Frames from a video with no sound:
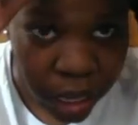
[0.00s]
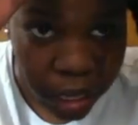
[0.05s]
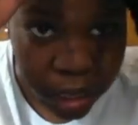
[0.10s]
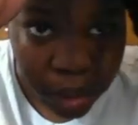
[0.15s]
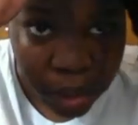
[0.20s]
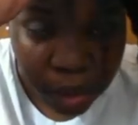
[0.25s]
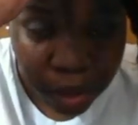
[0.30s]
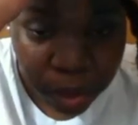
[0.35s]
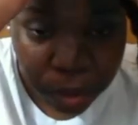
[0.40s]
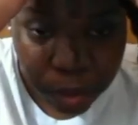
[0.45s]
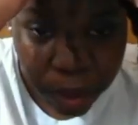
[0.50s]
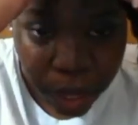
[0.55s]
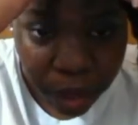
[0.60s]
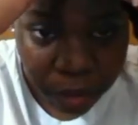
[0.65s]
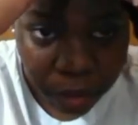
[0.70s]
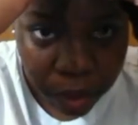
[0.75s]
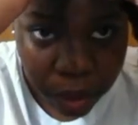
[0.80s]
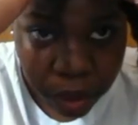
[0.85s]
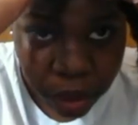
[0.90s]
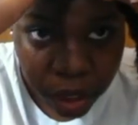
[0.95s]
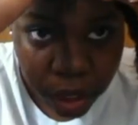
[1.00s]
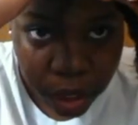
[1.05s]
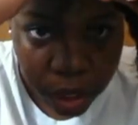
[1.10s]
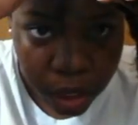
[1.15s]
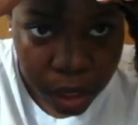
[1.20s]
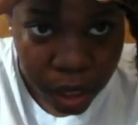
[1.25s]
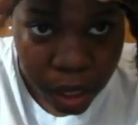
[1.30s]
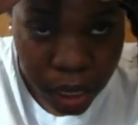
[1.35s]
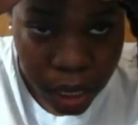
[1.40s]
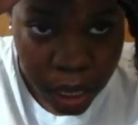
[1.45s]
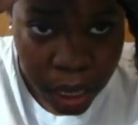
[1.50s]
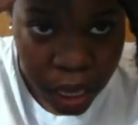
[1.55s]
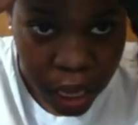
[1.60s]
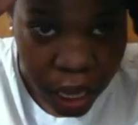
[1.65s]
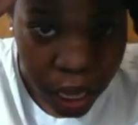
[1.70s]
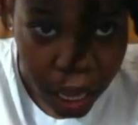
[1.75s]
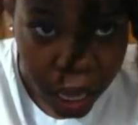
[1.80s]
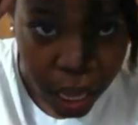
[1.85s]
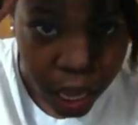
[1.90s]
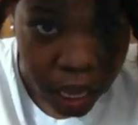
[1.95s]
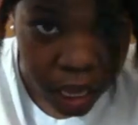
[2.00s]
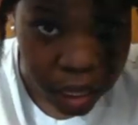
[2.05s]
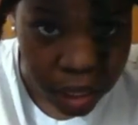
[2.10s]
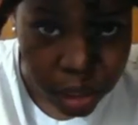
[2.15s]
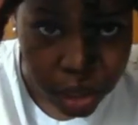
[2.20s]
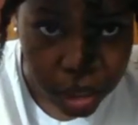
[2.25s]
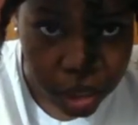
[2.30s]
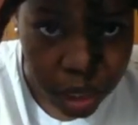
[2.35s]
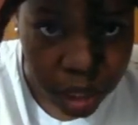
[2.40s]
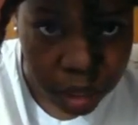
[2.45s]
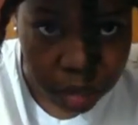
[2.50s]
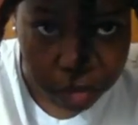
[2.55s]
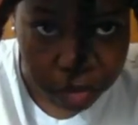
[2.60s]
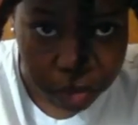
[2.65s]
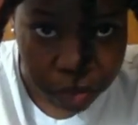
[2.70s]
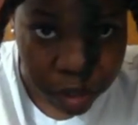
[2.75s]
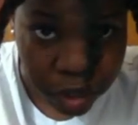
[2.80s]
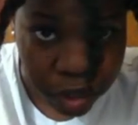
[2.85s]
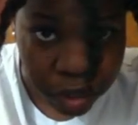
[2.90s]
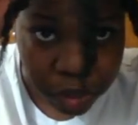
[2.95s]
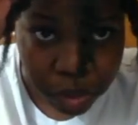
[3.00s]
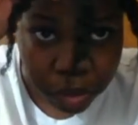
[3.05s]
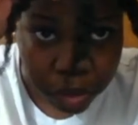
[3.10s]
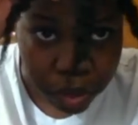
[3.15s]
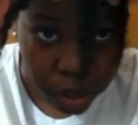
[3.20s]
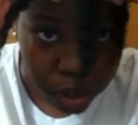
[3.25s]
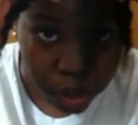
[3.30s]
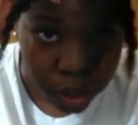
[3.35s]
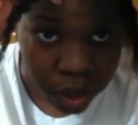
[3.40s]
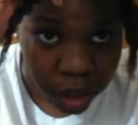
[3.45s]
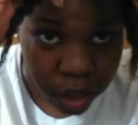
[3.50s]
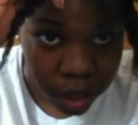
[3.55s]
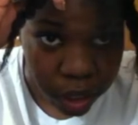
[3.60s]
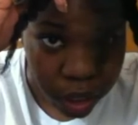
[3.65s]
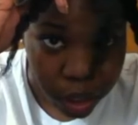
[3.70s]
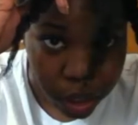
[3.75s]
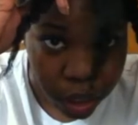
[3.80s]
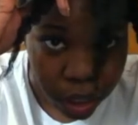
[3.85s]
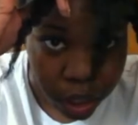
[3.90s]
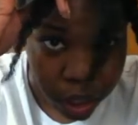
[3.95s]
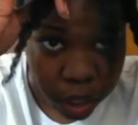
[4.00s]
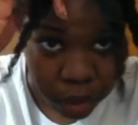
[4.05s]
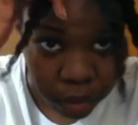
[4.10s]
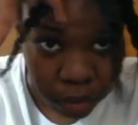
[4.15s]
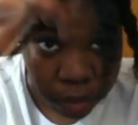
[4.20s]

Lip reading: that, so I'm not really adding to any frizz or anything like that.